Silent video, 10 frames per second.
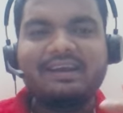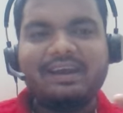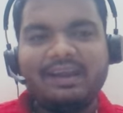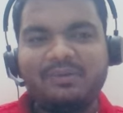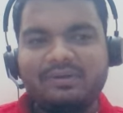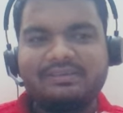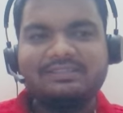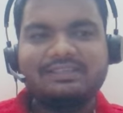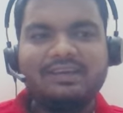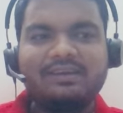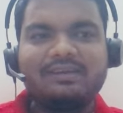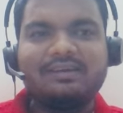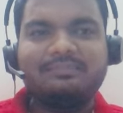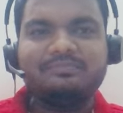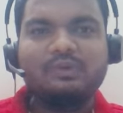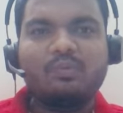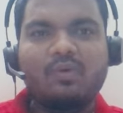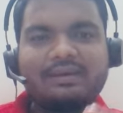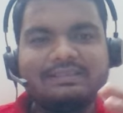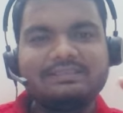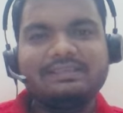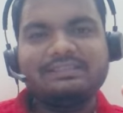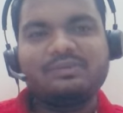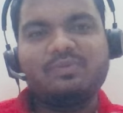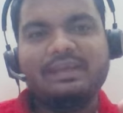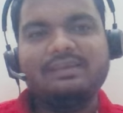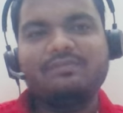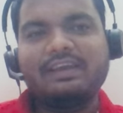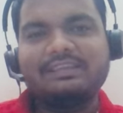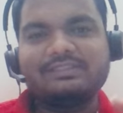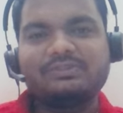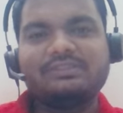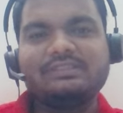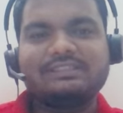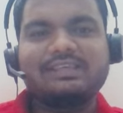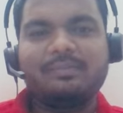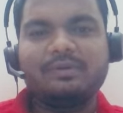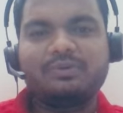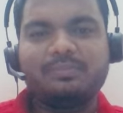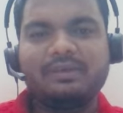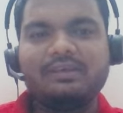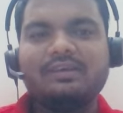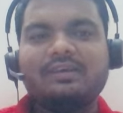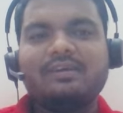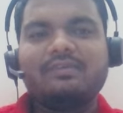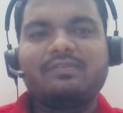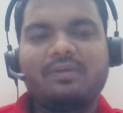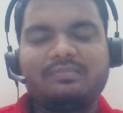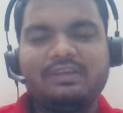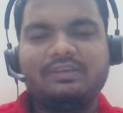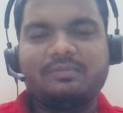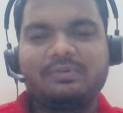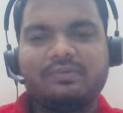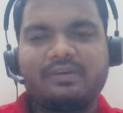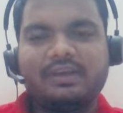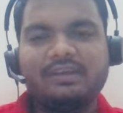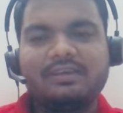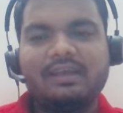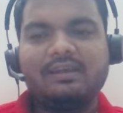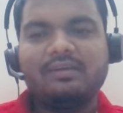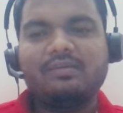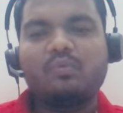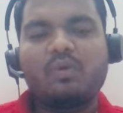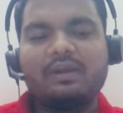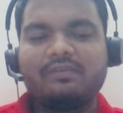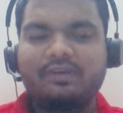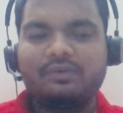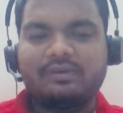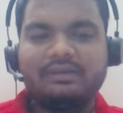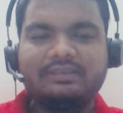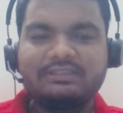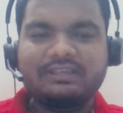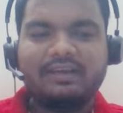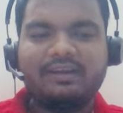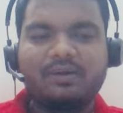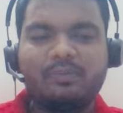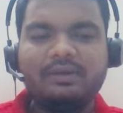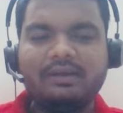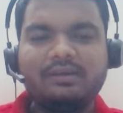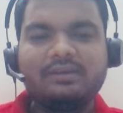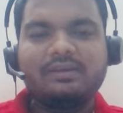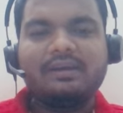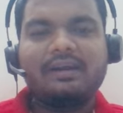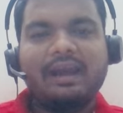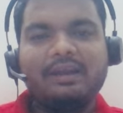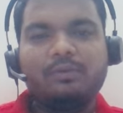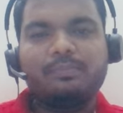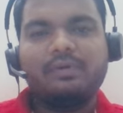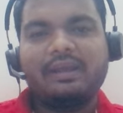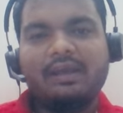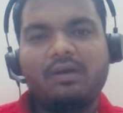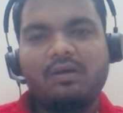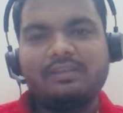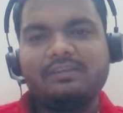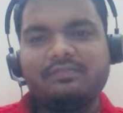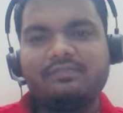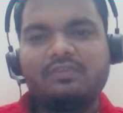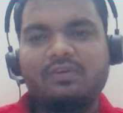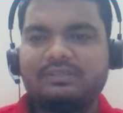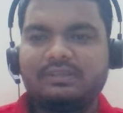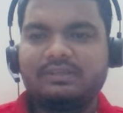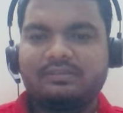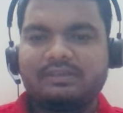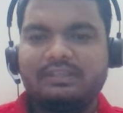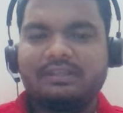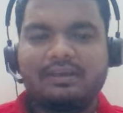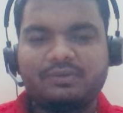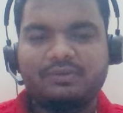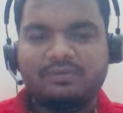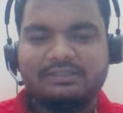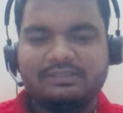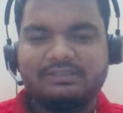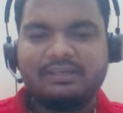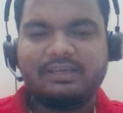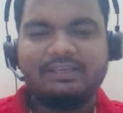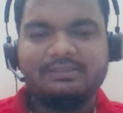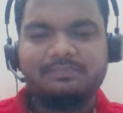Try to understand what is the reason why this question is coming to me from the interviewer, right? And whatever you understand around it, try to put all the information in that your answer, right?